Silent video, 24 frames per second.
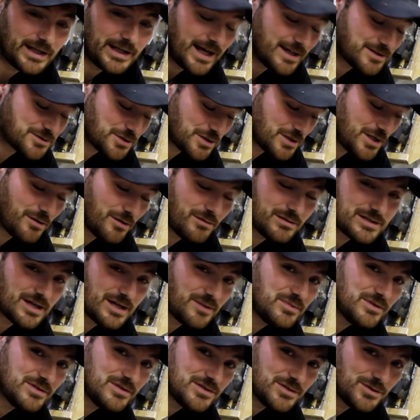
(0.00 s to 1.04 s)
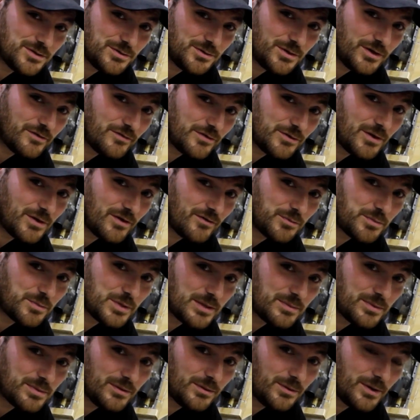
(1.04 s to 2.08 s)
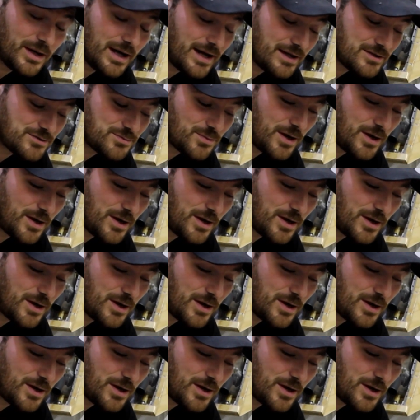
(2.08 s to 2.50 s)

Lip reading: as I know it's happened to a few other people as